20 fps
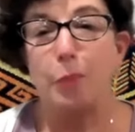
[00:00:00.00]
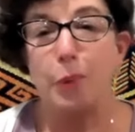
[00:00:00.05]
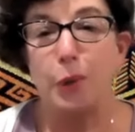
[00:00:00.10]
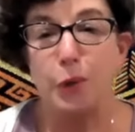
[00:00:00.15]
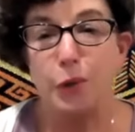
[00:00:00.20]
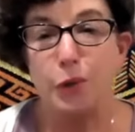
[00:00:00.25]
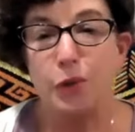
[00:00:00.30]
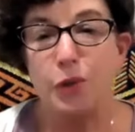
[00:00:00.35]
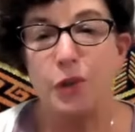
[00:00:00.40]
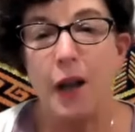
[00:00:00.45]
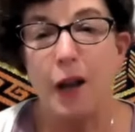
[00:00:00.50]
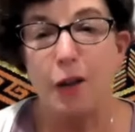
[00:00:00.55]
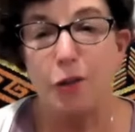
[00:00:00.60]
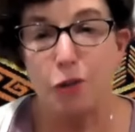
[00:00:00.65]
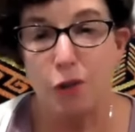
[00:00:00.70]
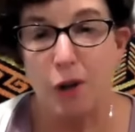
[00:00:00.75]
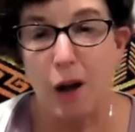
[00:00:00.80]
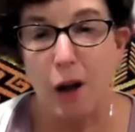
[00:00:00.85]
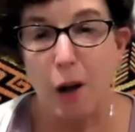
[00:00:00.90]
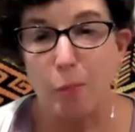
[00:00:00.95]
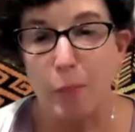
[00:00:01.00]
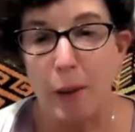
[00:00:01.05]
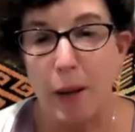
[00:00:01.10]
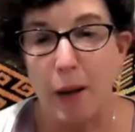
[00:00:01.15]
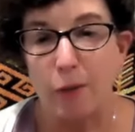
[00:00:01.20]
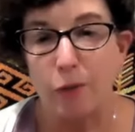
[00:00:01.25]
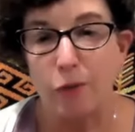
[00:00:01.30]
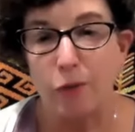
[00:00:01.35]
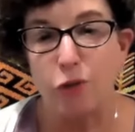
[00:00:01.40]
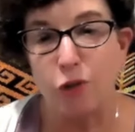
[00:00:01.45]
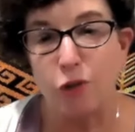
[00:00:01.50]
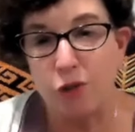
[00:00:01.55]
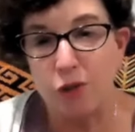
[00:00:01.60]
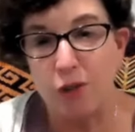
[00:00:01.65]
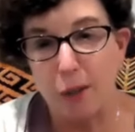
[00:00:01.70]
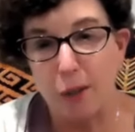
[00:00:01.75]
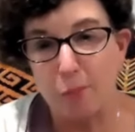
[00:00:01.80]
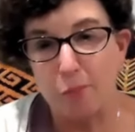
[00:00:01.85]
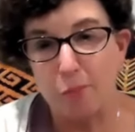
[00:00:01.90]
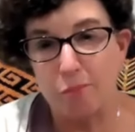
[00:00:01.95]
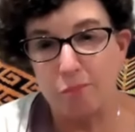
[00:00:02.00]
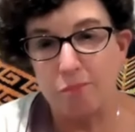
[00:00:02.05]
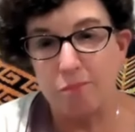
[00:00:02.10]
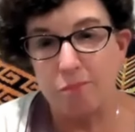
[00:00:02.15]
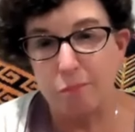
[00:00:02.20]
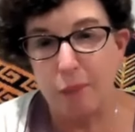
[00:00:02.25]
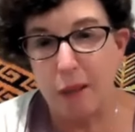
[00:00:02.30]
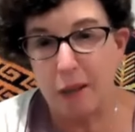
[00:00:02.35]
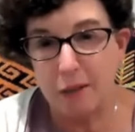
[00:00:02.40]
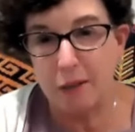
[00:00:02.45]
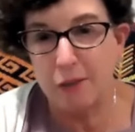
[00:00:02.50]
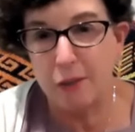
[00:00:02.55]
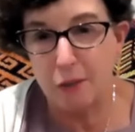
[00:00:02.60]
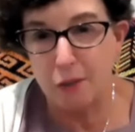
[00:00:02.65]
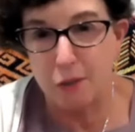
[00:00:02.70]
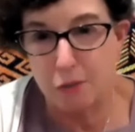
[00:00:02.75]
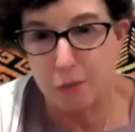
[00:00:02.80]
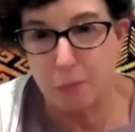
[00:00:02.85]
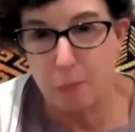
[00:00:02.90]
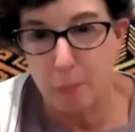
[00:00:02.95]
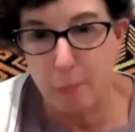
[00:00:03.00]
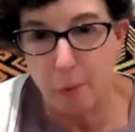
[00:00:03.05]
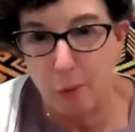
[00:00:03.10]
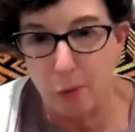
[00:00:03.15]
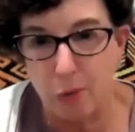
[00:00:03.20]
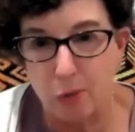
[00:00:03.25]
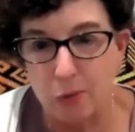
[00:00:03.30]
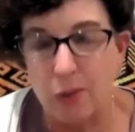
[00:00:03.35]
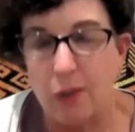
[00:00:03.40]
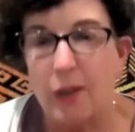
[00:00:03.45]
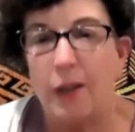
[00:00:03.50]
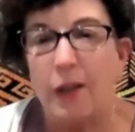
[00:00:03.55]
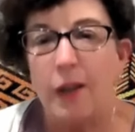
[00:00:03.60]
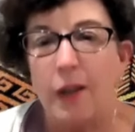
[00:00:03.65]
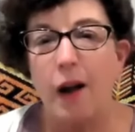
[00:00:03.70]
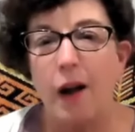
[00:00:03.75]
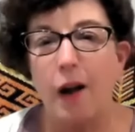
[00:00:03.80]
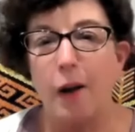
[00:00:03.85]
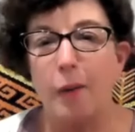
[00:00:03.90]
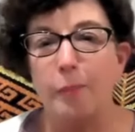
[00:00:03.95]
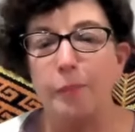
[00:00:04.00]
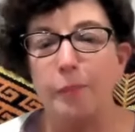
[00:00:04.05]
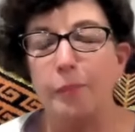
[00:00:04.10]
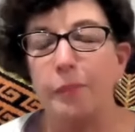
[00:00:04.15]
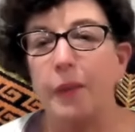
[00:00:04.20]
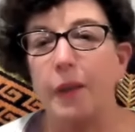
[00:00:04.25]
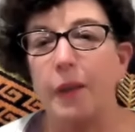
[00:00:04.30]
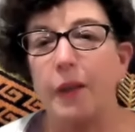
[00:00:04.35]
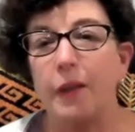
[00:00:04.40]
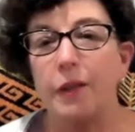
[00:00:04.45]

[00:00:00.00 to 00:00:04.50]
produce natural compounds, just like penicillins from mold, to